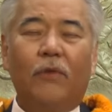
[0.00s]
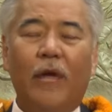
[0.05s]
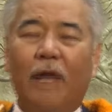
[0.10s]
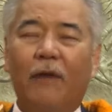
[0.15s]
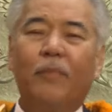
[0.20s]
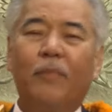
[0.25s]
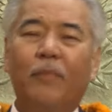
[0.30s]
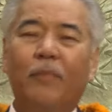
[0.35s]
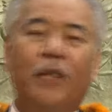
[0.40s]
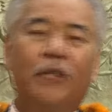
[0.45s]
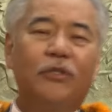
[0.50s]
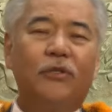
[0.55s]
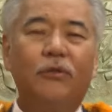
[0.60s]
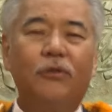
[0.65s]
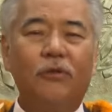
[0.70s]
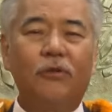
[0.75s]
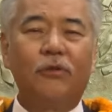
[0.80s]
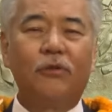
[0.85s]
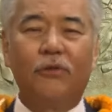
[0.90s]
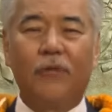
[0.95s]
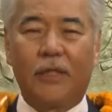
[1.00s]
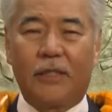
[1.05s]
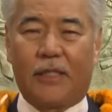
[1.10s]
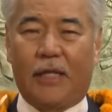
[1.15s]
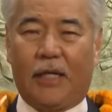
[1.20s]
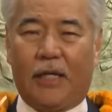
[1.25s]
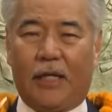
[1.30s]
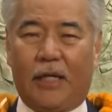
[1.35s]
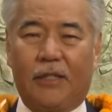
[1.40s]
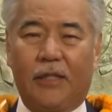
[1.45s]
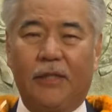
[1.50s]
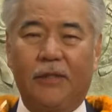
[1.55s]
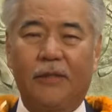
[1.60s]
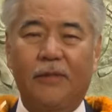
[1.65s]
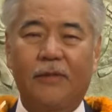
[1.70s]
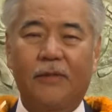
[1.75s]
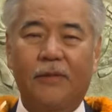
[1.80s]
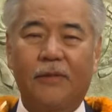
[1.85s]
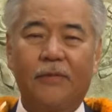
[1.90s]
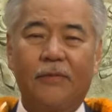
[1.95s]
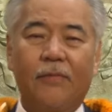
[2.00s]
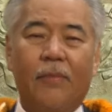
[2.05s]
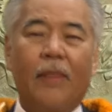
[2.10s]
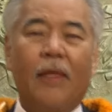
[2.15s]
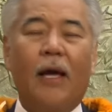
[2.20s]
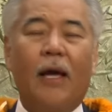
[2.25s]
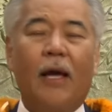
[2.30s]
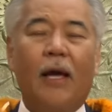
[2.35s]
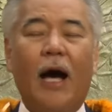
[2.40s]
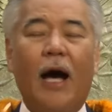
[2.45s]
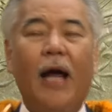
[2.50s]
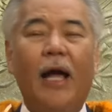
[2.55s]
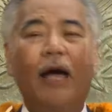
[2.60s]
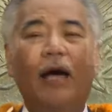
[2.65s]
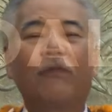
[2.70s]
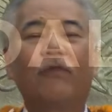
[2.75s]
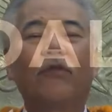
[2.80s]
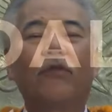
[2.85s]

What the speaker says: We have much to do this session. I